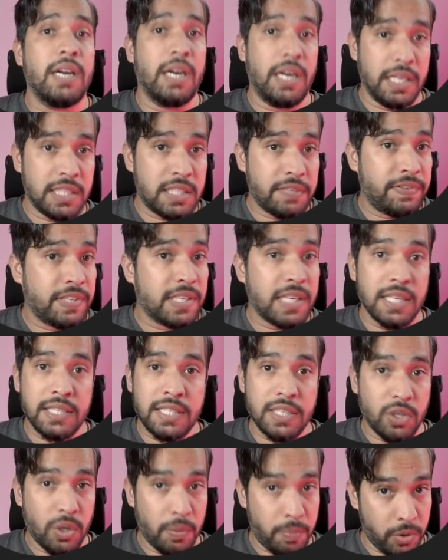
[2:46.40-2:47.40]
It's a
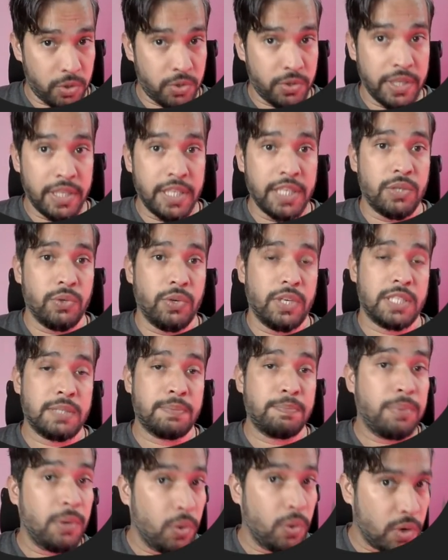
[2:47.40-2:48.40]
fantastic opportunity to
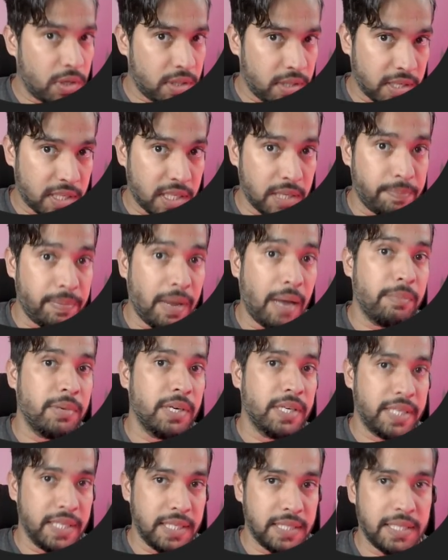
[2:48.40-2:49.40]
explore the
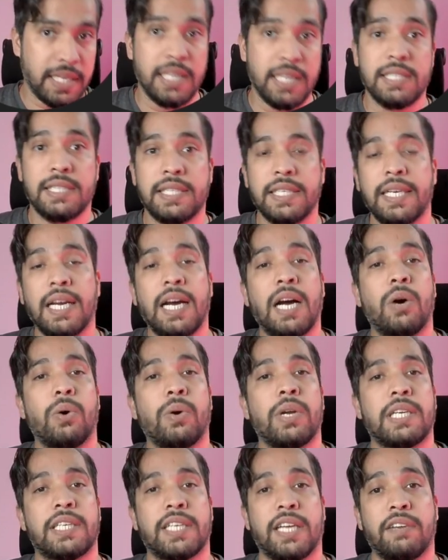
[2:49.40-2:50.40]
capabilities and see how
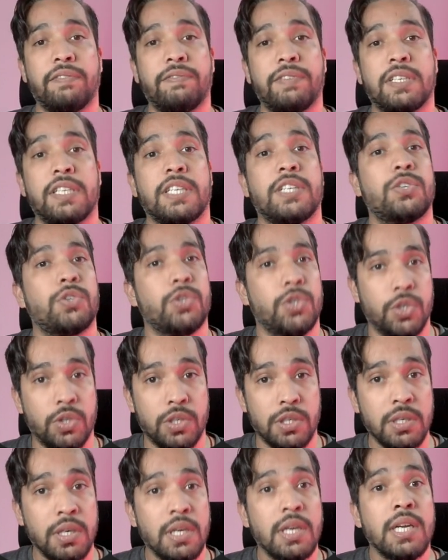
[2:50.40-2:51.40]
it can fit into your
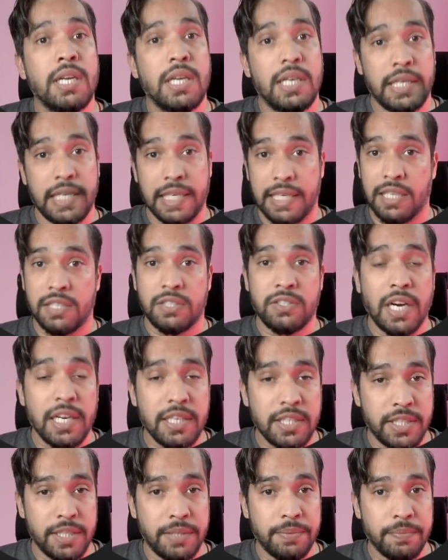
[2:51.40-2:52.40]
data
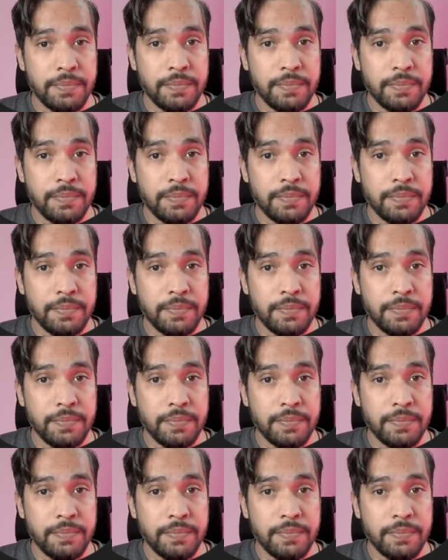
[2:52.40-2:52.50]
strategy.